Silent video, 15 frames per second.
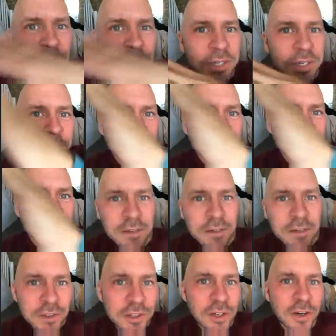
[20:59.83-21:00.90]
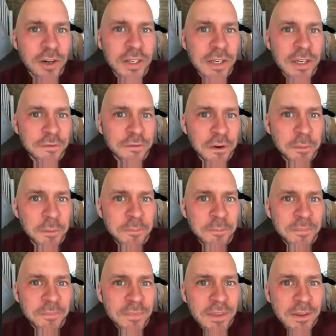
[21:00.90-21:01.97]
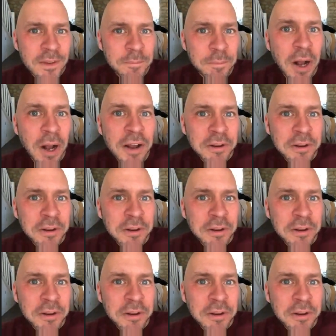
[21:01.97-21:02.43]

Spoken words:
instead of starting from bottom,